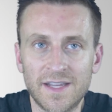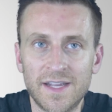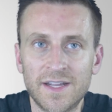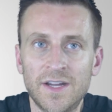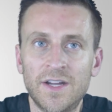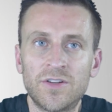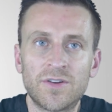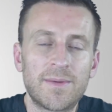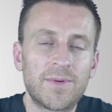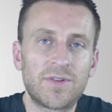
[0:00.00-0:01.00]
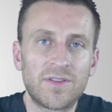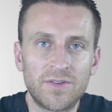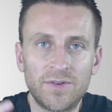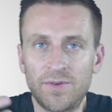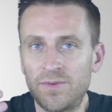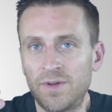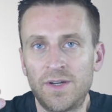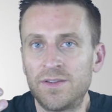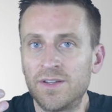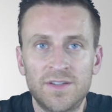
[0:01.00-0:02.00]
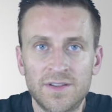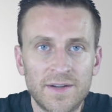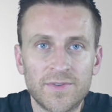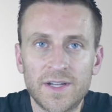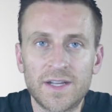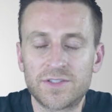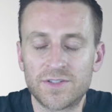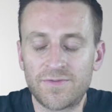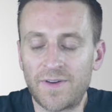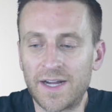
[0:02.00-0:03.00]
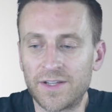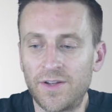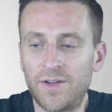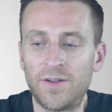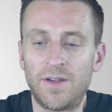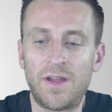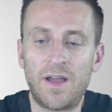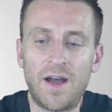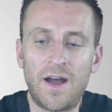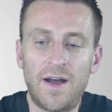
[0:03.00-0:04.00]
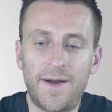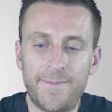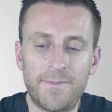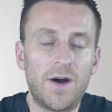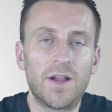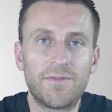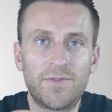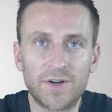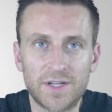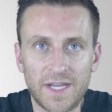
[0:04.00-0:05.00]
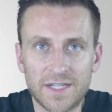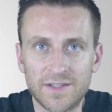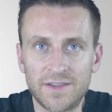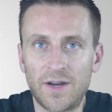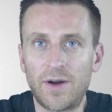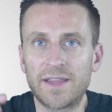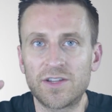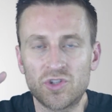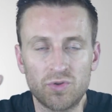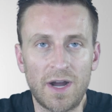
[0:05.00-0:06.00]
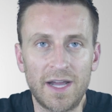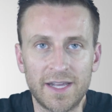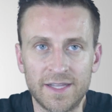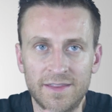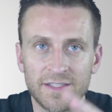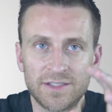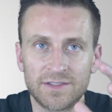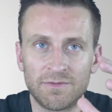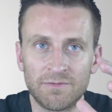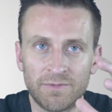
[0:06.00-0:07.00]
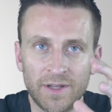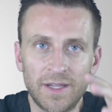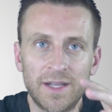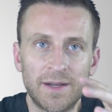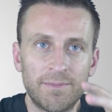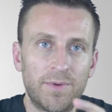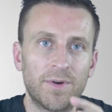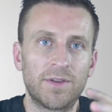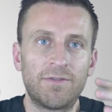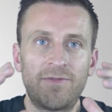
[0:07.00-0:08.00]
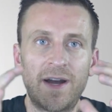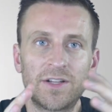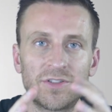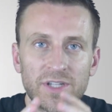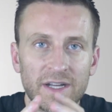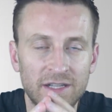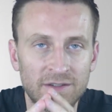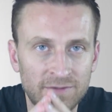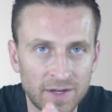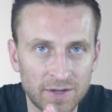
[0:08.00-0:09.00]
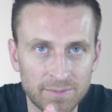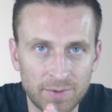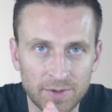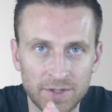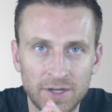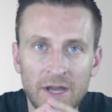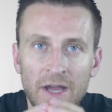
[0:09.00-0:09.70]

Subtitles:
day, you're able to do the delivery and get your final All-On-4 connected. Now at the try-in, this is really important. The final check is very important.